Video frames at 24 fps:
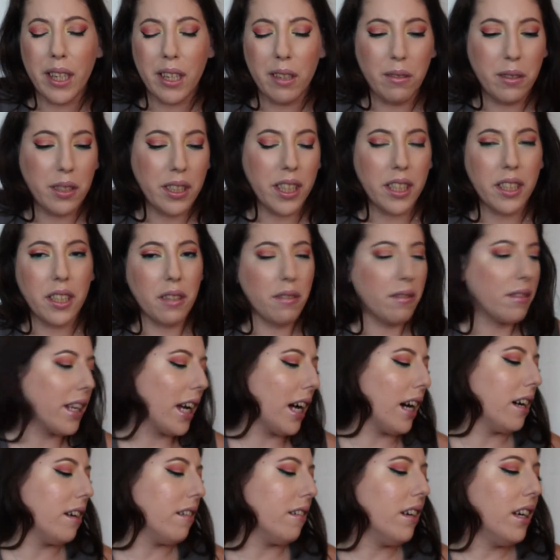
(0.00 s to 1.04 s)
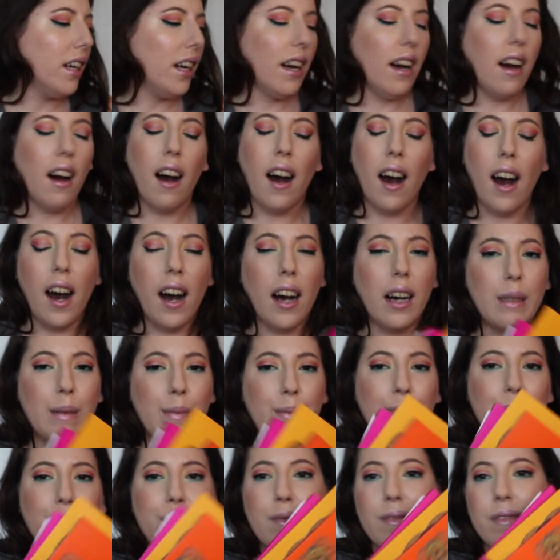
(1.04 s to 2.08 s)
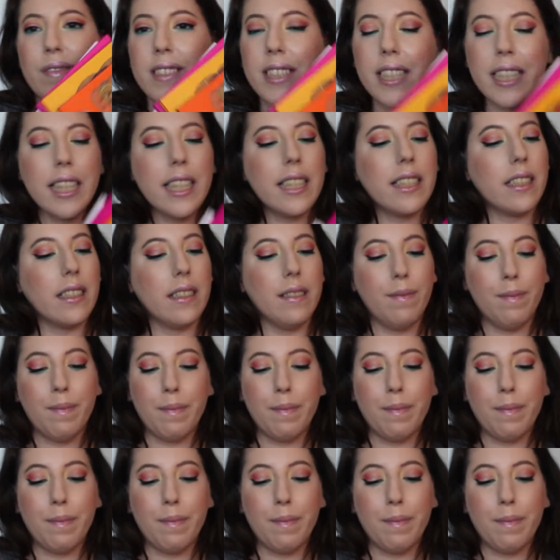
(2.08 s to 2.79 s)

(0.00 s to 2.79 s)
at Ulta too now. Um, these,